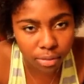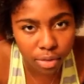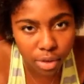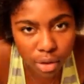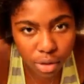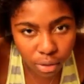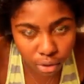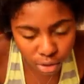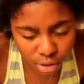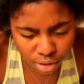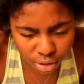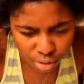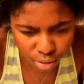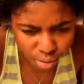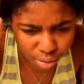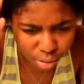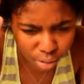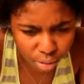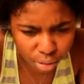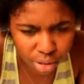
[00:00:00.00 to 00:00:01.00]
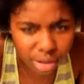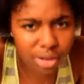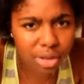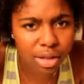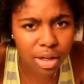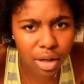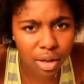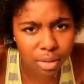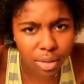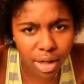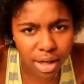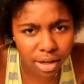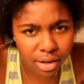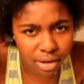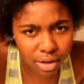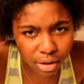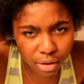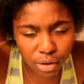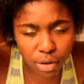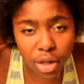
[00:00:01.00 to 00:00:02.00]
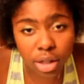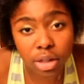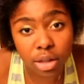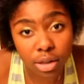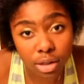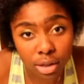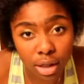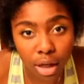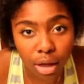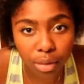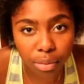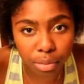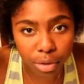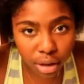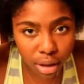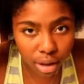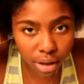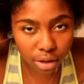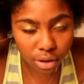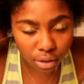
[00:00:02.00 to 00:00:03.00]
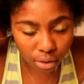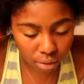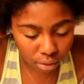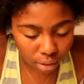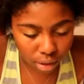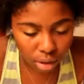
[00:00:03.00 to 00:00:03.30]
you know, just a low to the scalp kind of thing, or not the scalp, but like, you know,